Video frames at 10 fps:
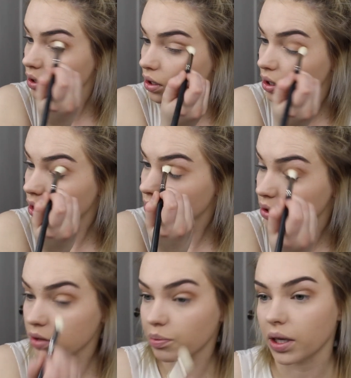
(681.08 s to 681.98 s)
And I'm
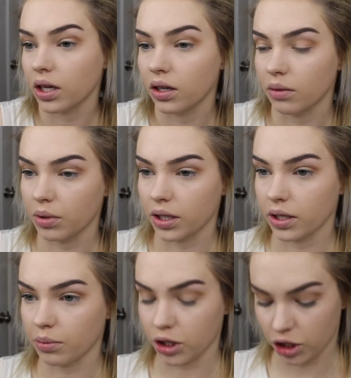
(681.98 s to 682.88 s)
just picking up
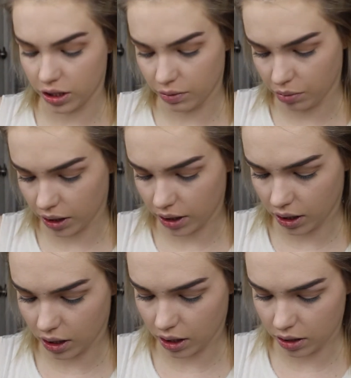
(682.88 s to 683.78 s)
blending brushes and
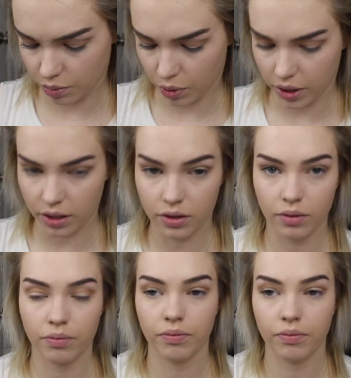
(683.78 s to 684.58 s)
blending at this point.